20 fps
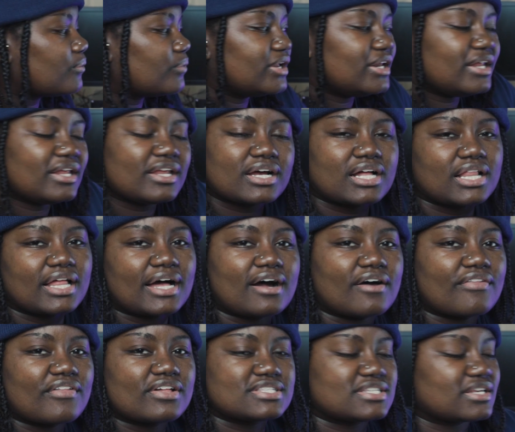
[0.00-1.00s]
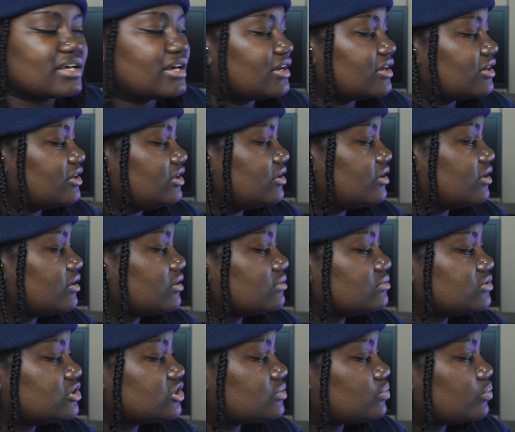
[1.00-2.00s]
We need a cloud that's like, you
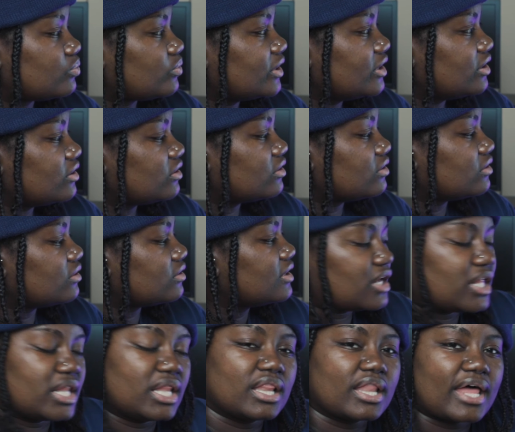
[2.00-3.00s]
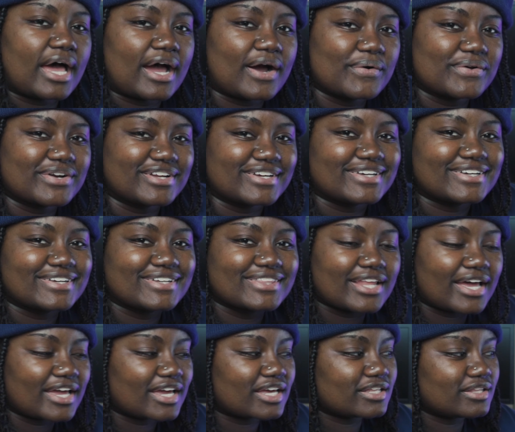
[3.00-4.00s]
know, just real cloudy,
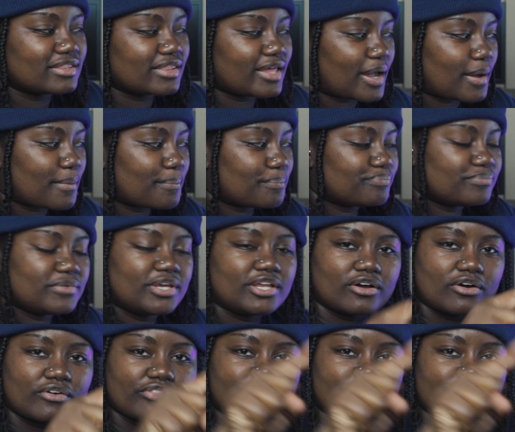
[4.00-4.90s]
like you know,